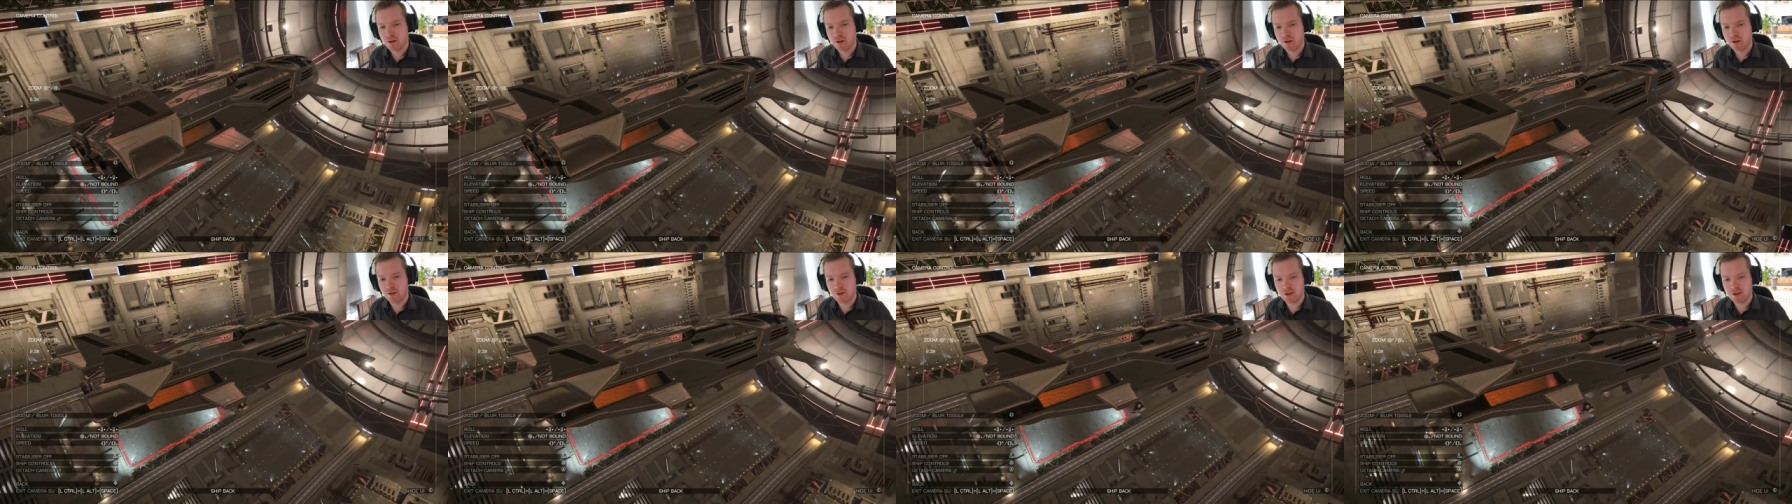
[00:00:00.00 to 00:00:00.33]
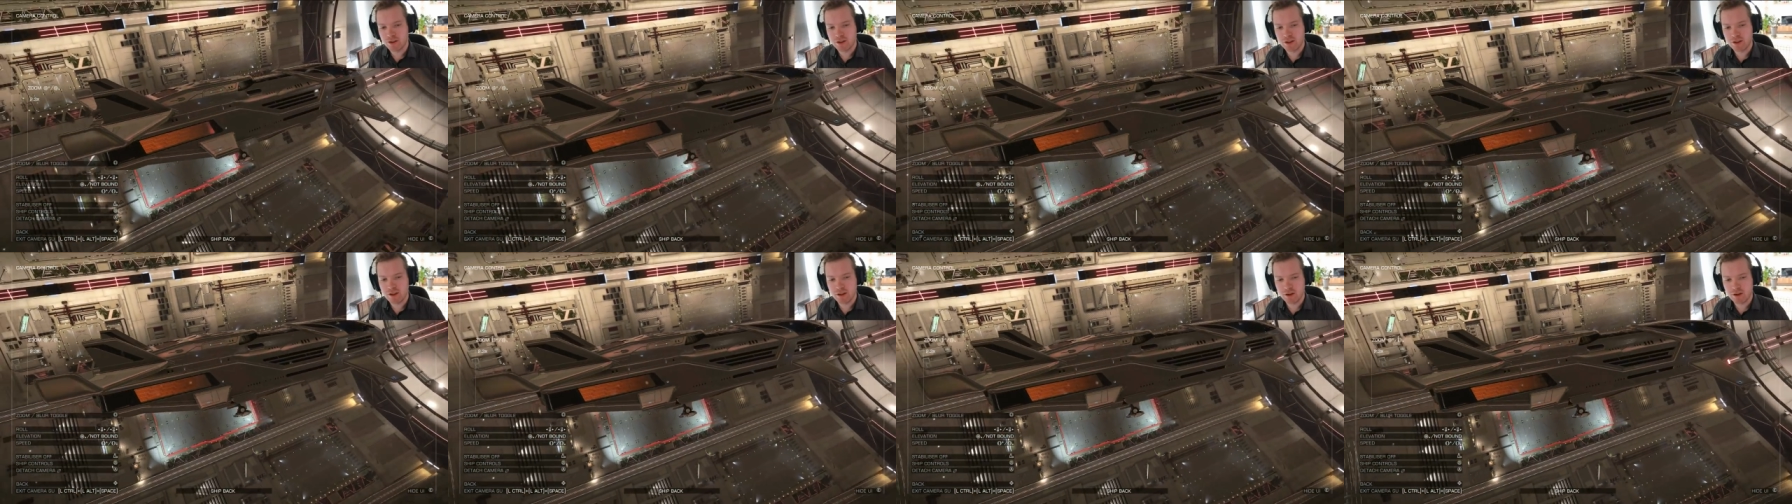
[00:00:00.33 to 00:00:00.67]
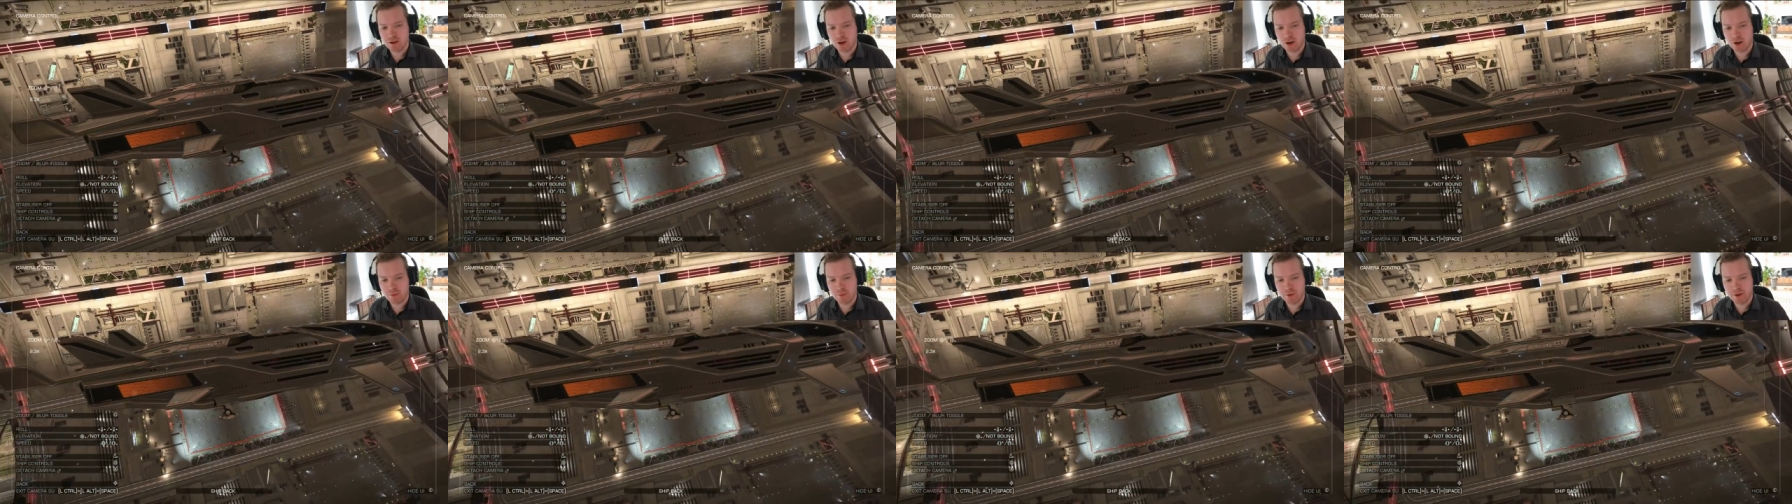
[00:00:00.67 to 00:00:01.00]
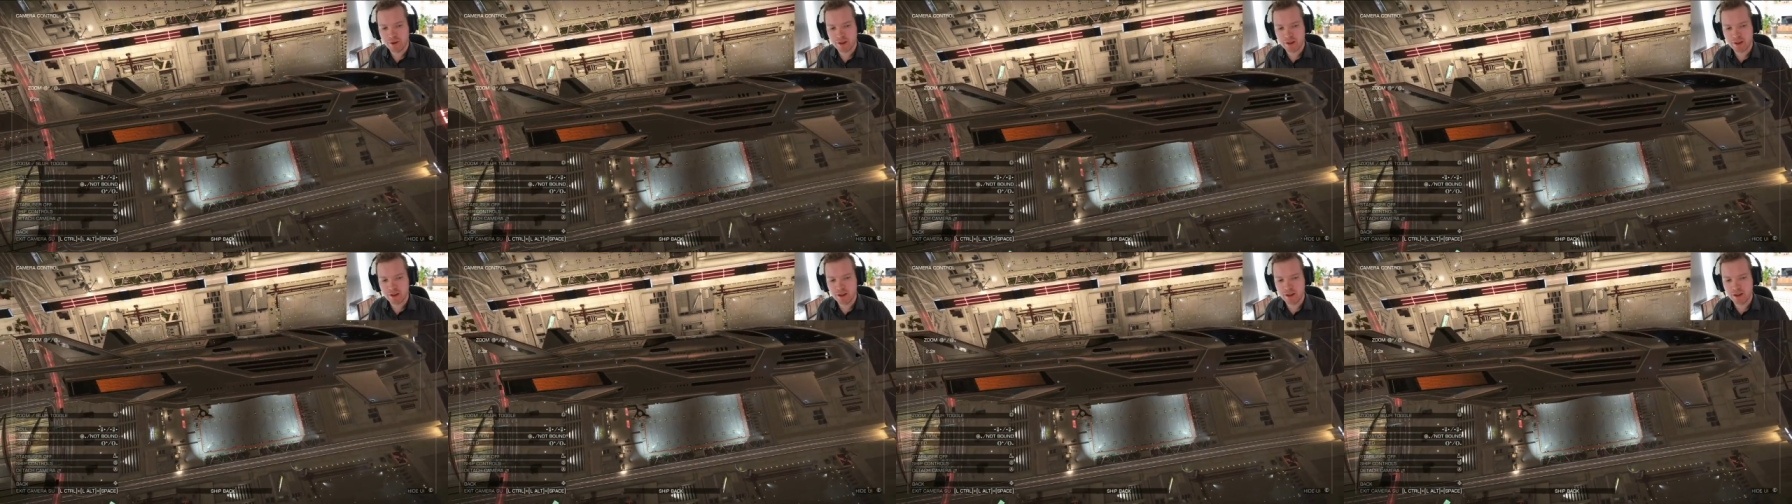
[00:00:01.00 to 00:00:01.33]
You can see the
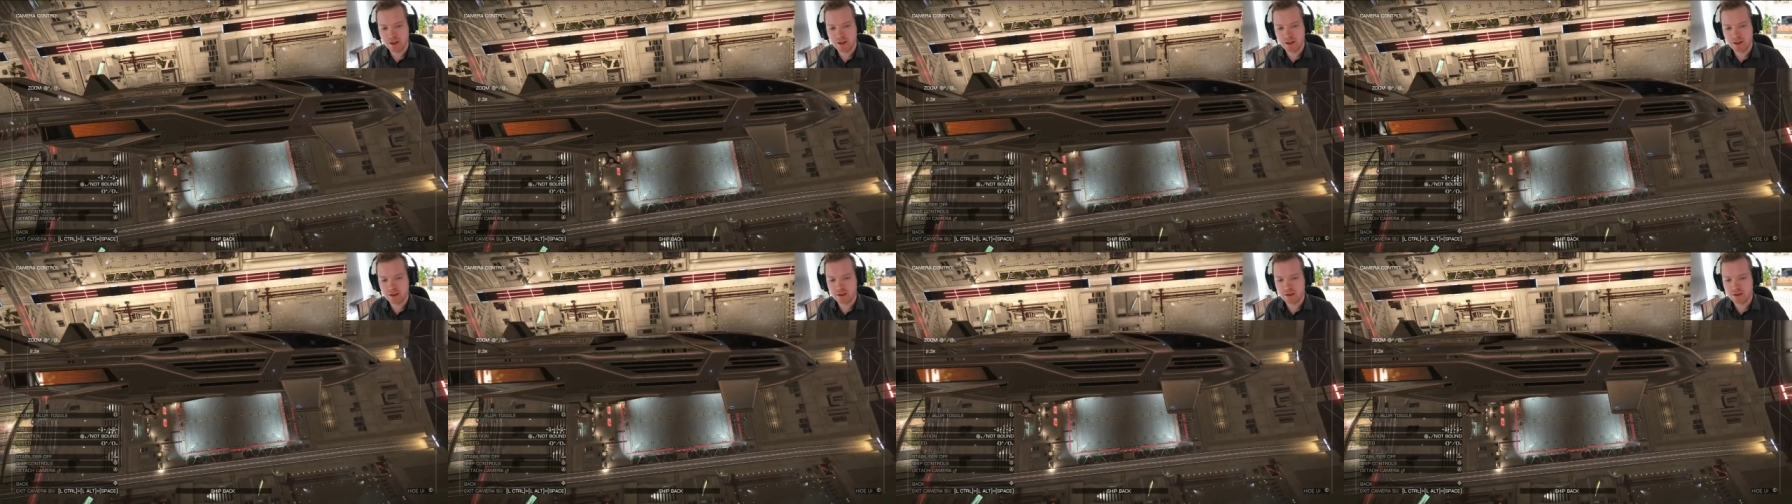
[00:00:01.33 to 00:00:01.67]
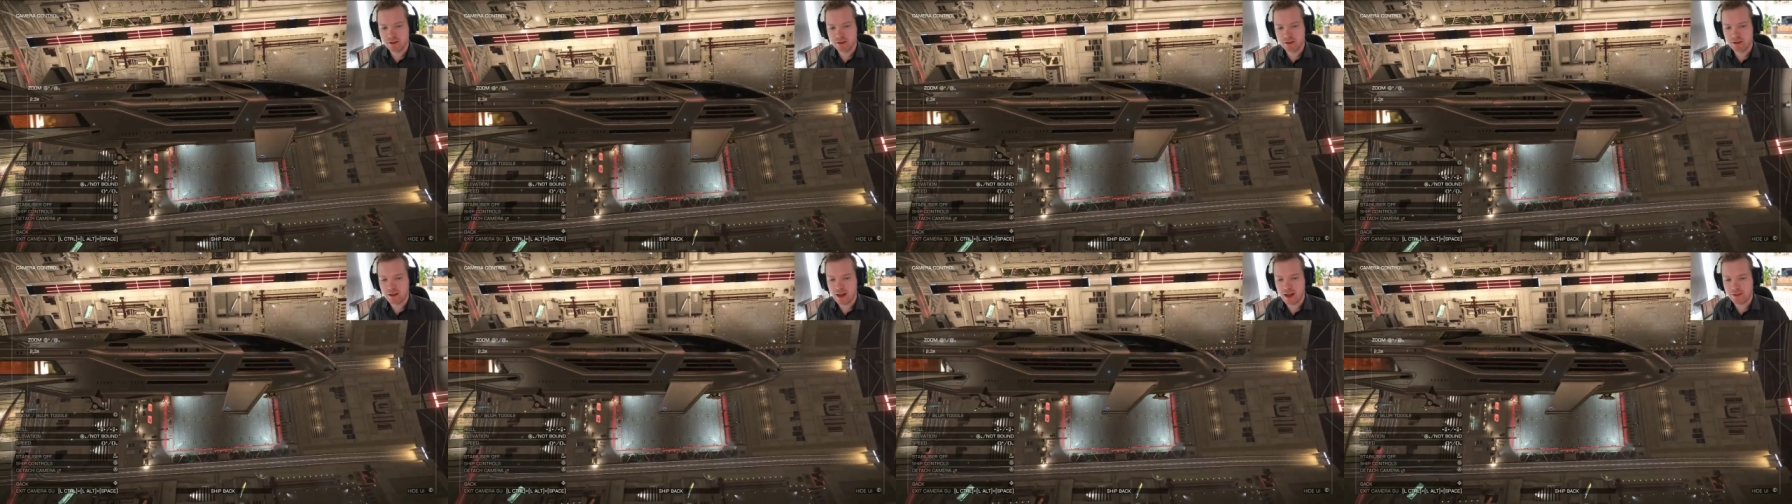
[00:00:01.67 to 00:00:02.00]
cockpit is